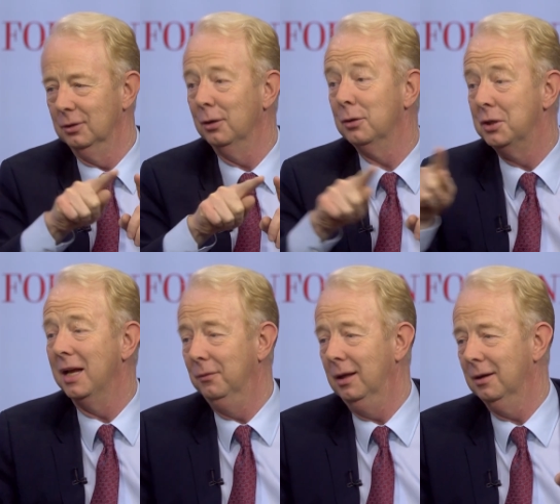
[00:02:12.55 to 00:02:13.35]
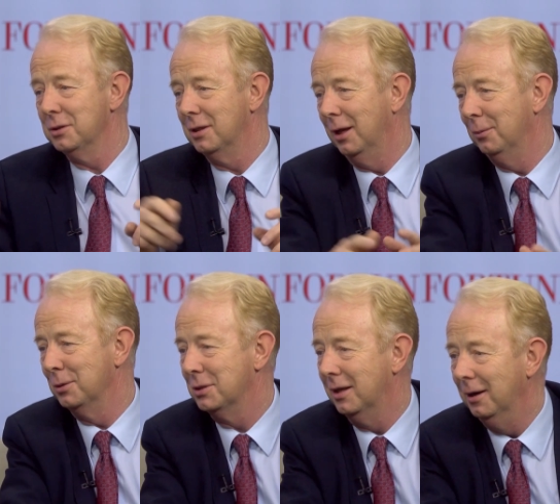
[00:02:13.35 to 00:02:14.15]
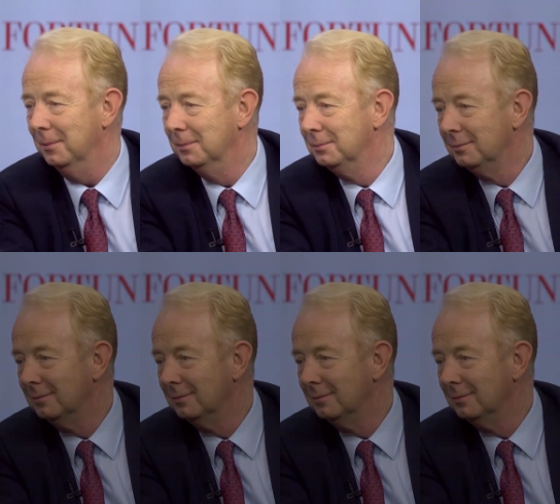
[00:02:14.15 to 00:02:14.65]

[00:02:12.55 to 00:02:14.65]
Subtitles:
you know, the 10 years that I was there.